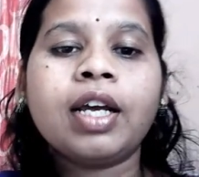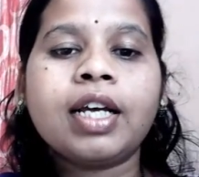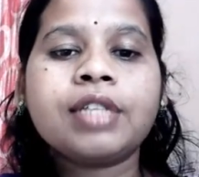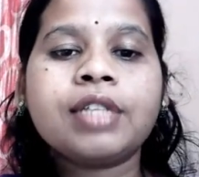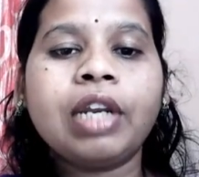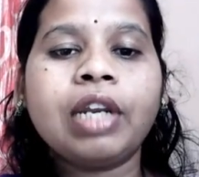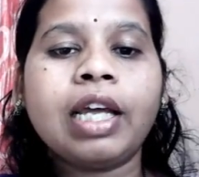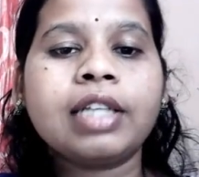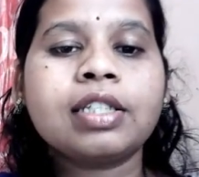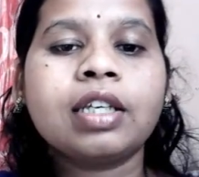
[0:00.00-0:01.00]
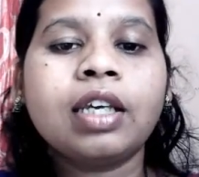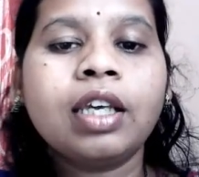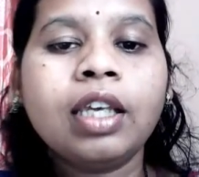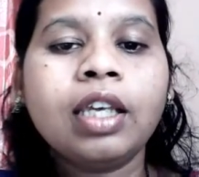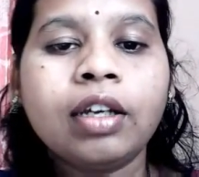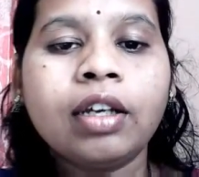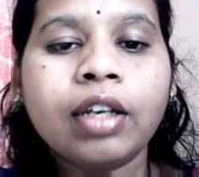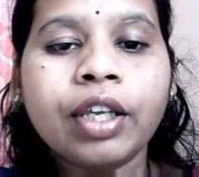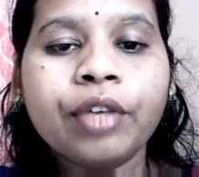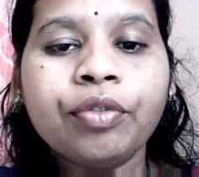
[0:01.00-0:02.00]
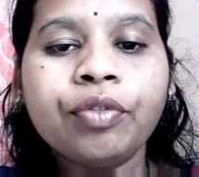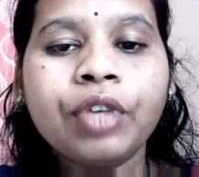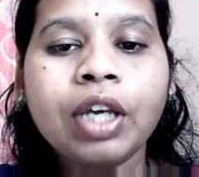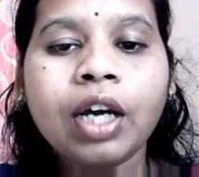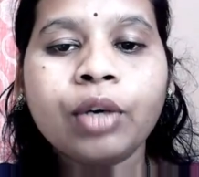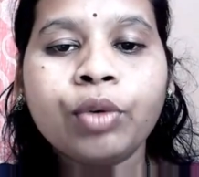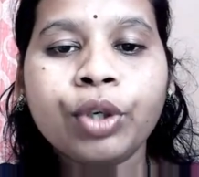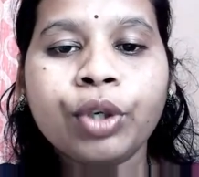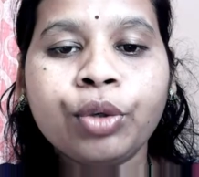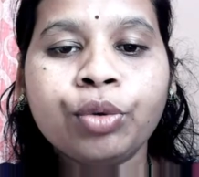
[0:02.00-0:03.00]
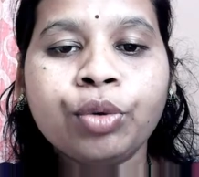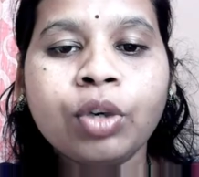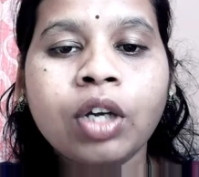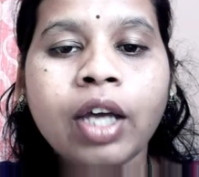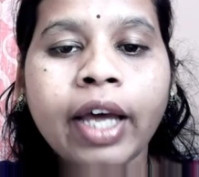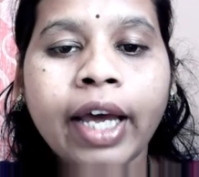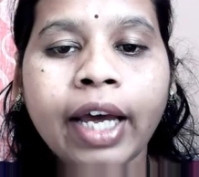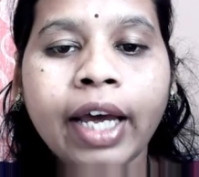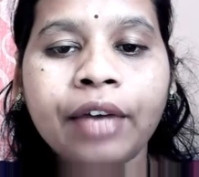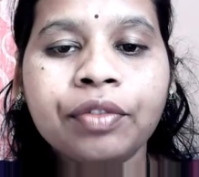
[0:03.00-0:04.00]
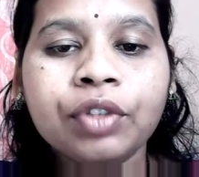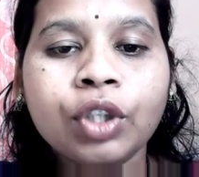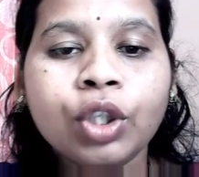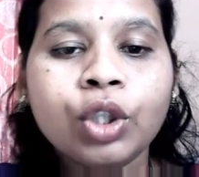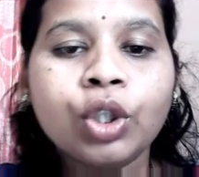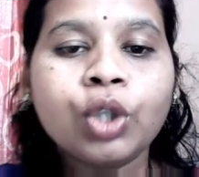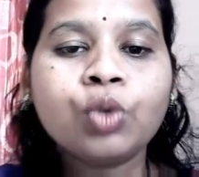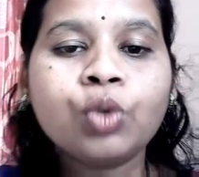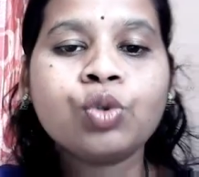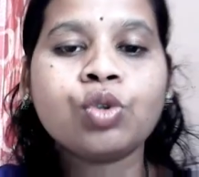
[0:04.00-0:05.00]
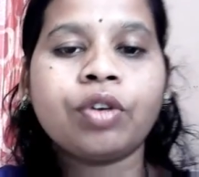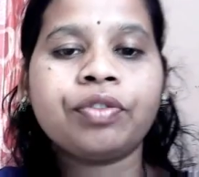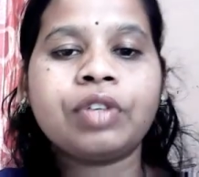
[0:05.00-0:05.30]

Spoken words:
as well as here if we are going to have the use of